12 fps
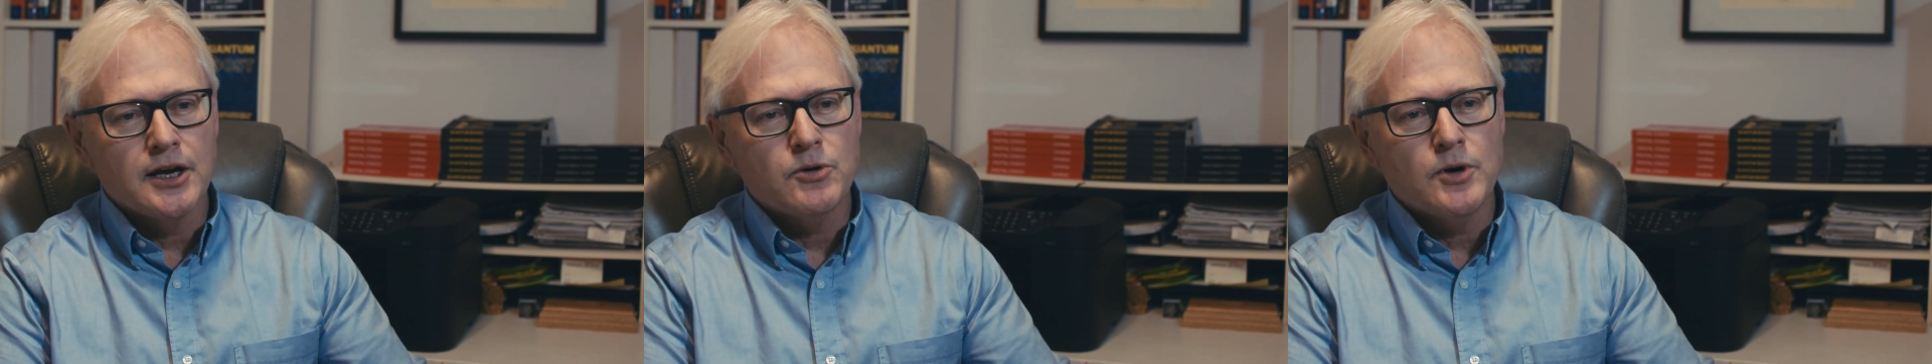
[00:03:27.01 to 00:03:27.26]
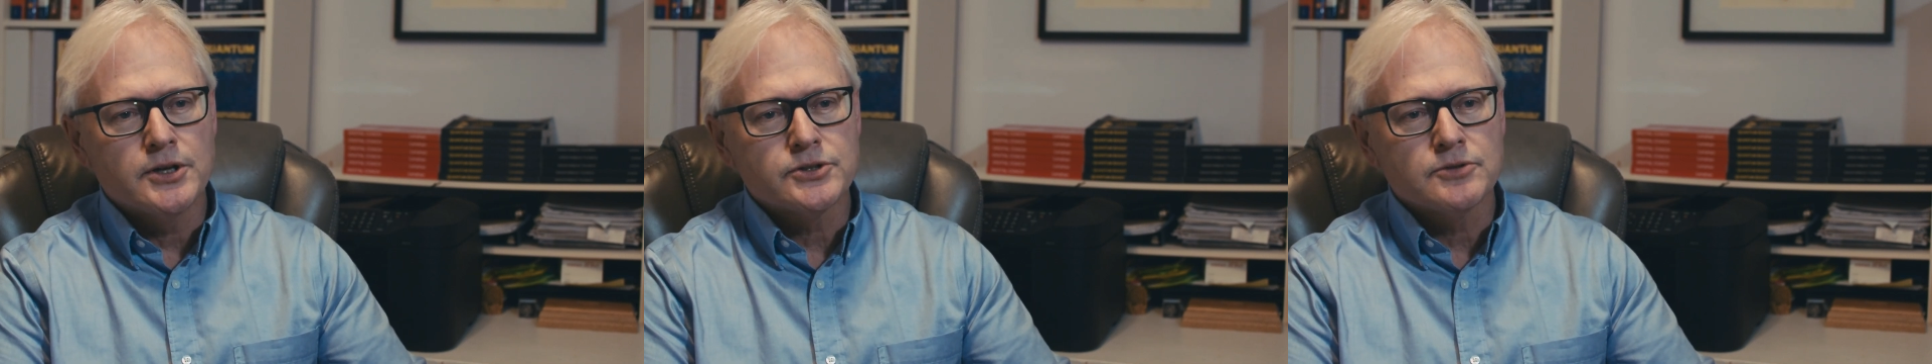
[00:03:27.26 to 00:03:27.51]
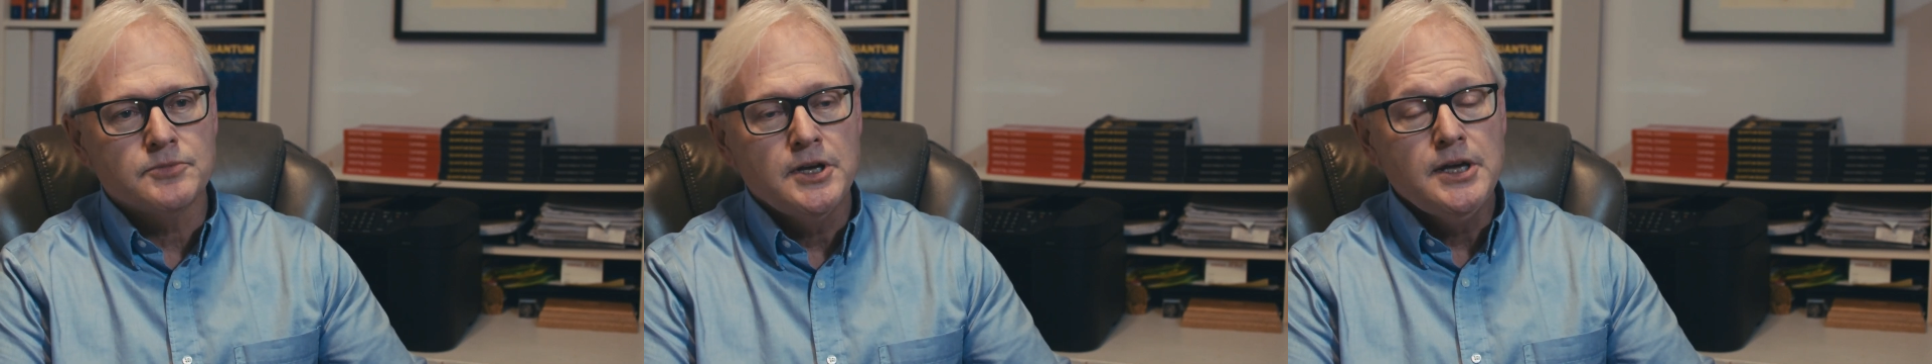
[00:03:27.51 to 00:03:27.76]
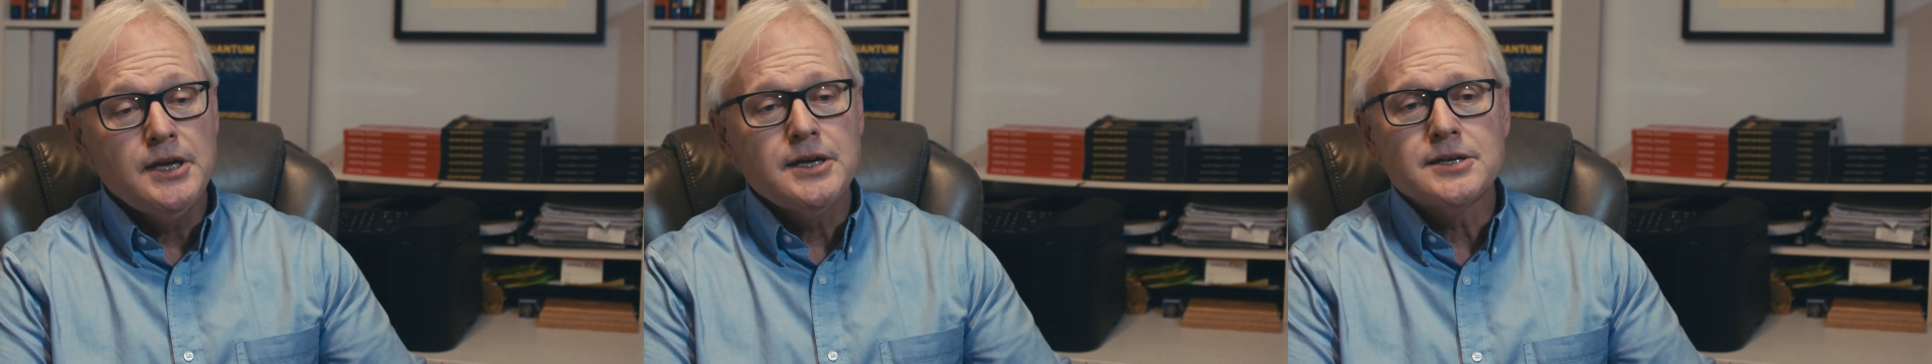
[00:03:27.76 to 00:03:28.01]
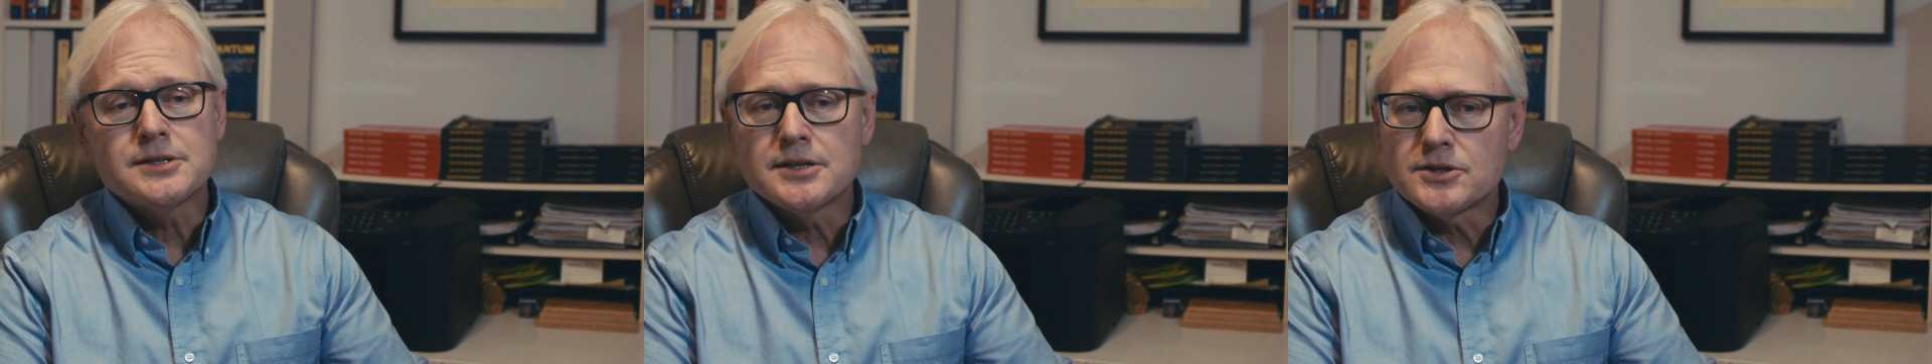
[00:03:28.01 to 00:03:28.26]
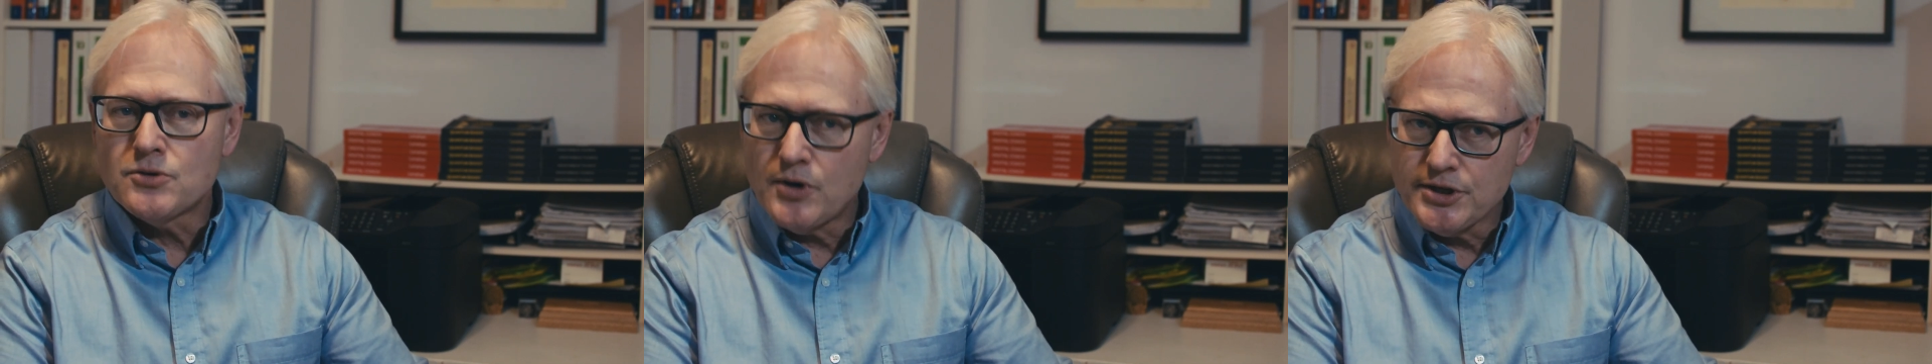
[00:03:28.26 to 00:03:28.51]
quantum is
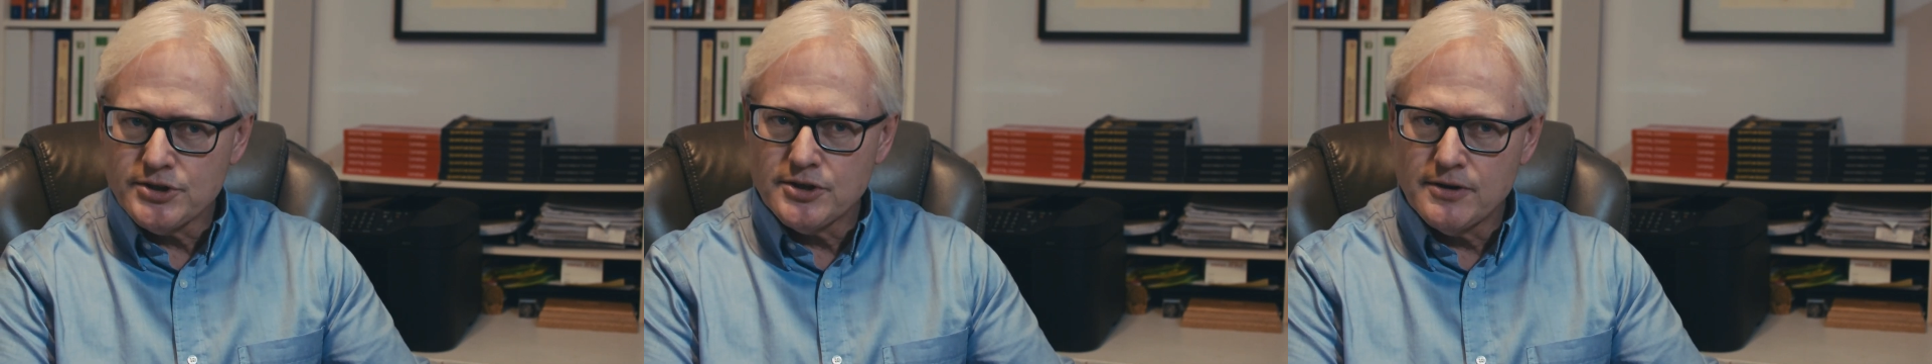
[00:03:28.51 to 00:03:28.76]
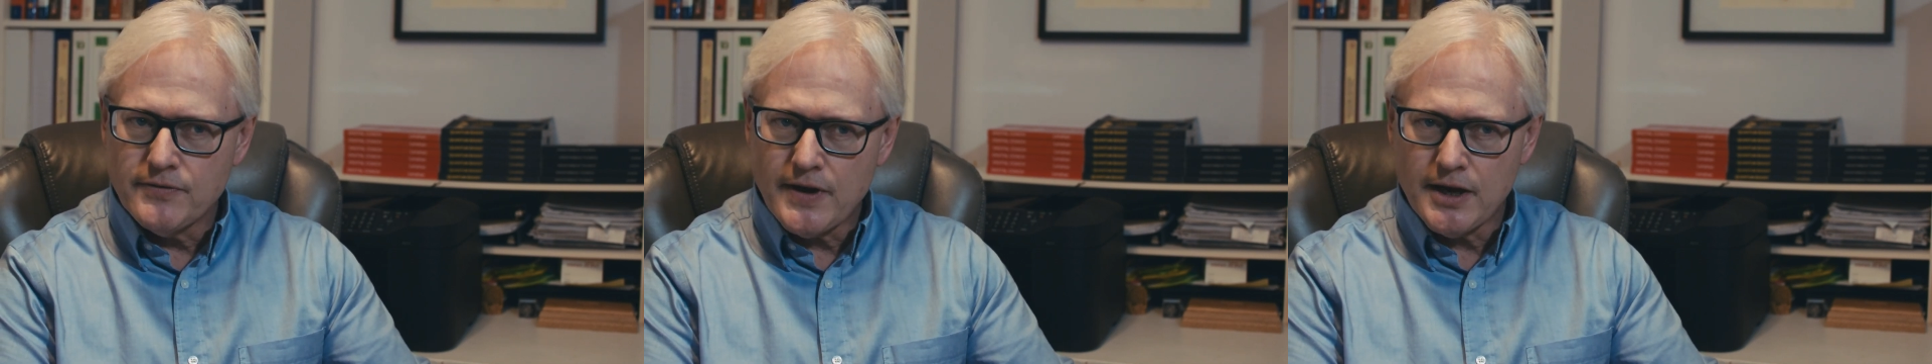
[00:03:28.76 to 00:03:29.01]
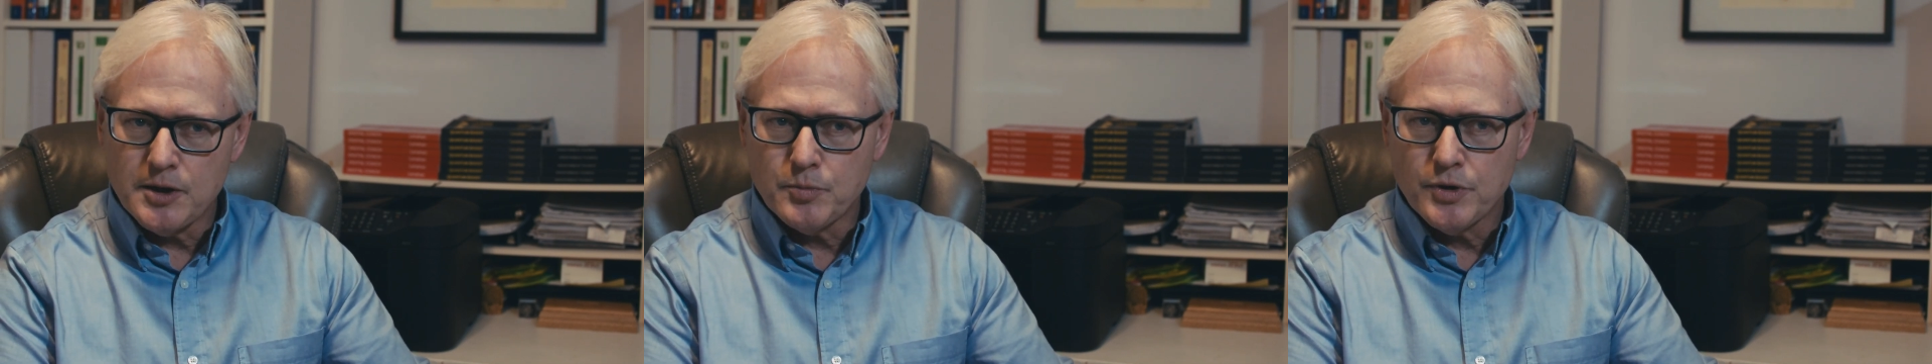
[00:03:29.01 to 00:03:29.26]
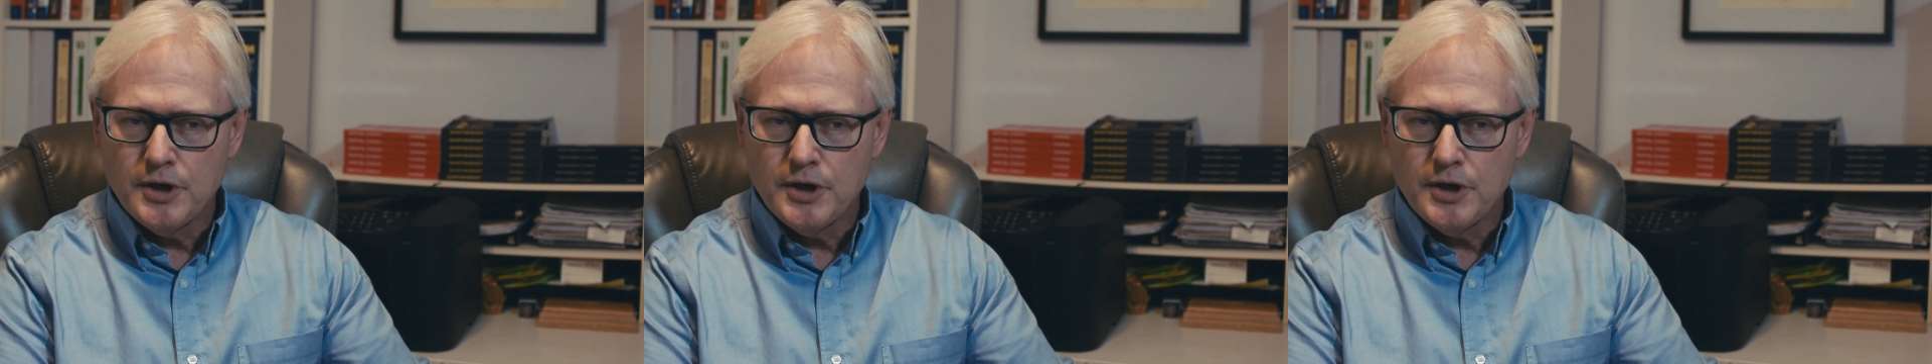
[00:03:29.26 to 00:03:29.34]
this question of hype.